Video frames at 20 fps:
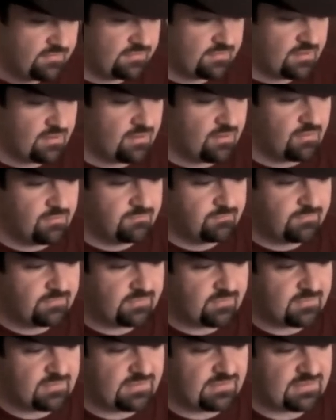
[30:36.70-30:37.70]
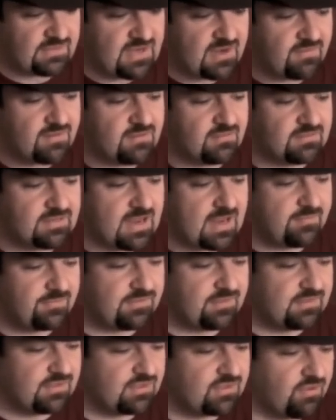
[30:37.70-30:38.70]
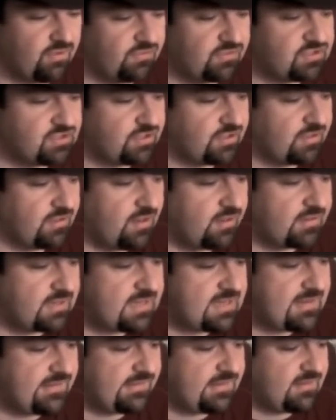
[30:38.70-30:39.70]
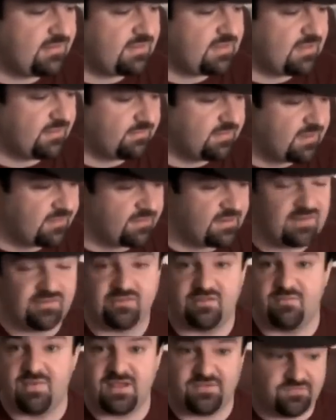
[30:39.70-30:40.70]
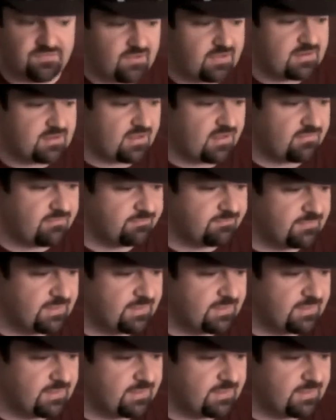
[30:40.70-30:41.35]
So, some of the stereotypes in the culture are easily hilarious to make fun of.